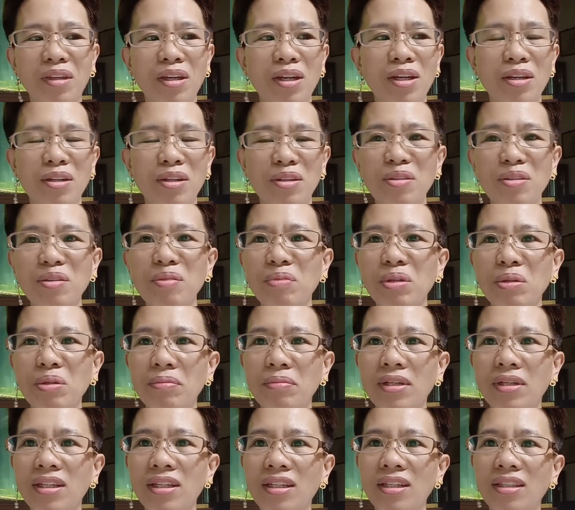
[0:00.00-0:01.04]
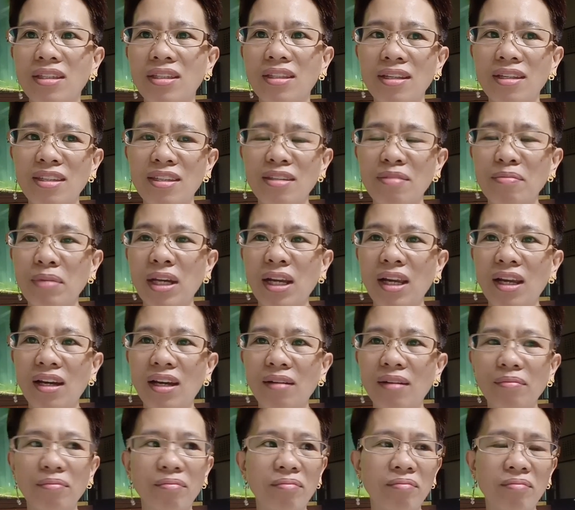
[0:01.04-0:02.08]
So maybe that's my luck.
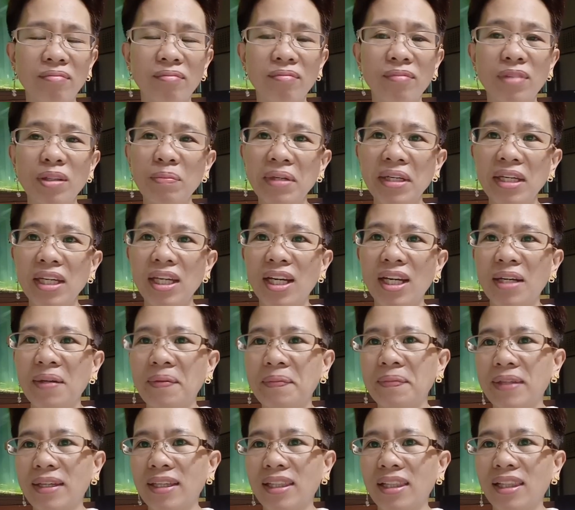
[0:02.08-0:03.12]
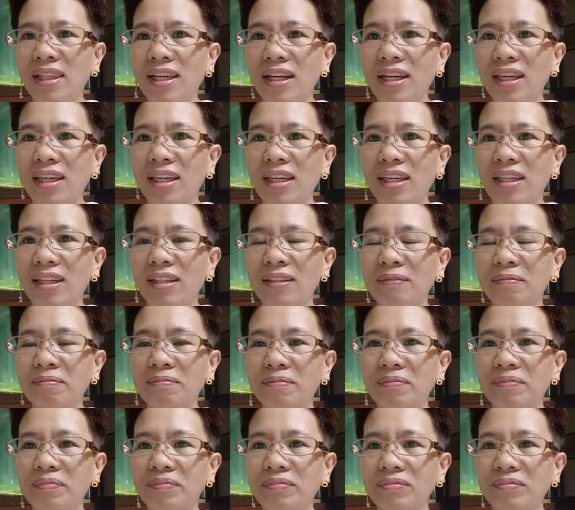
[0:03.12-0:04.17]
Maybe I'm not lucky.
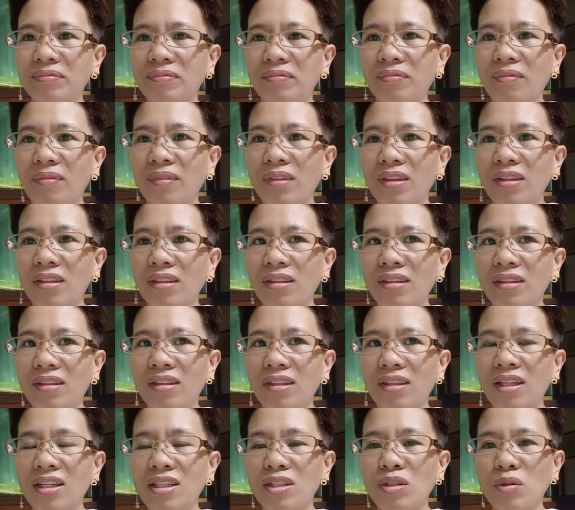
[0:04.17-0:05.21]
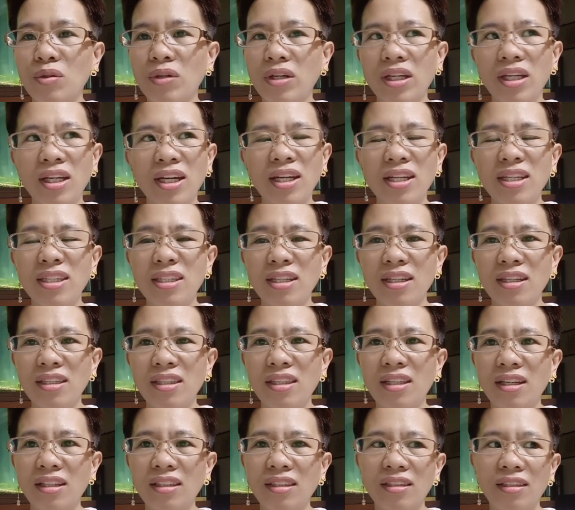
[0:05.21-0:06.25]
That's why I said
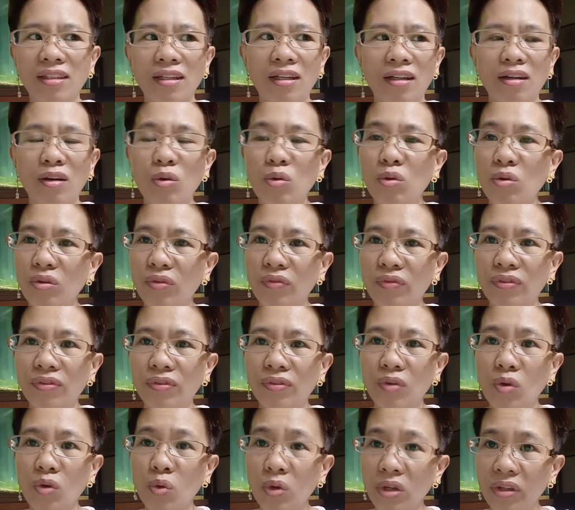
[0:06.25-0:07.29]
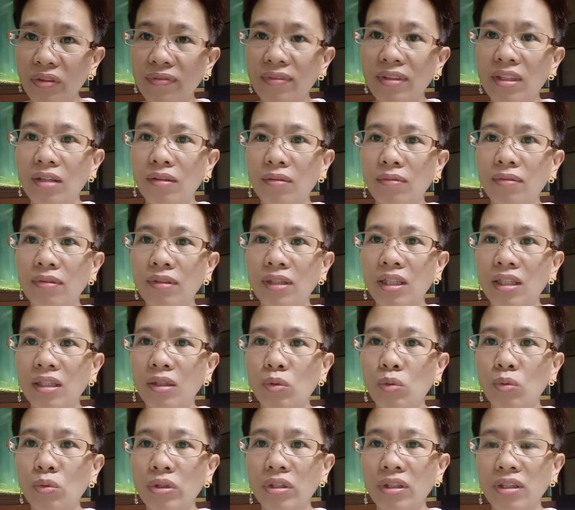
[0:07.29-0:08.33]
that OFW
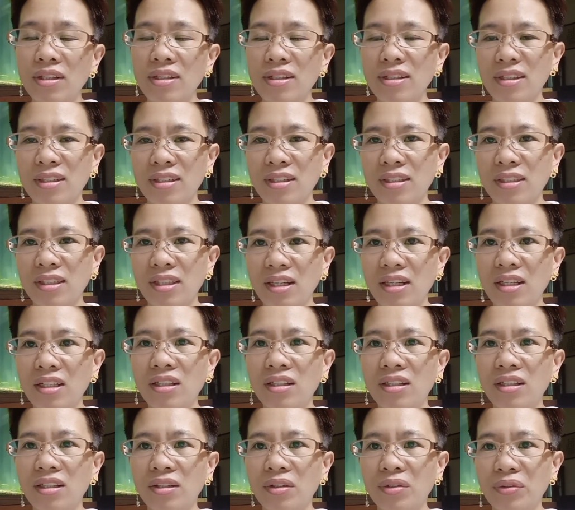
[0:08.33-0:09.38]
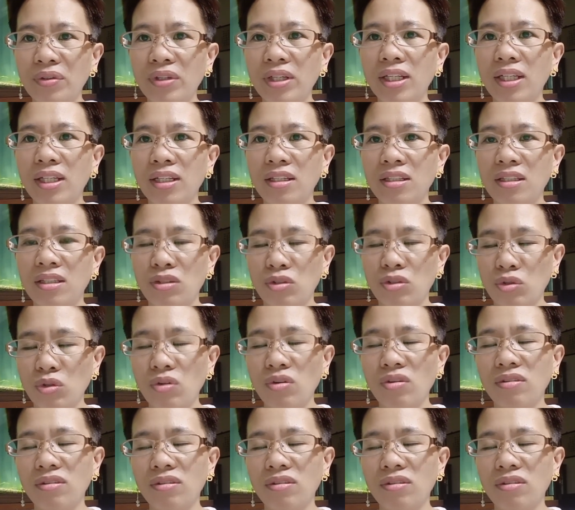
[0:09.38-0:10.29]
workers, they are really strong.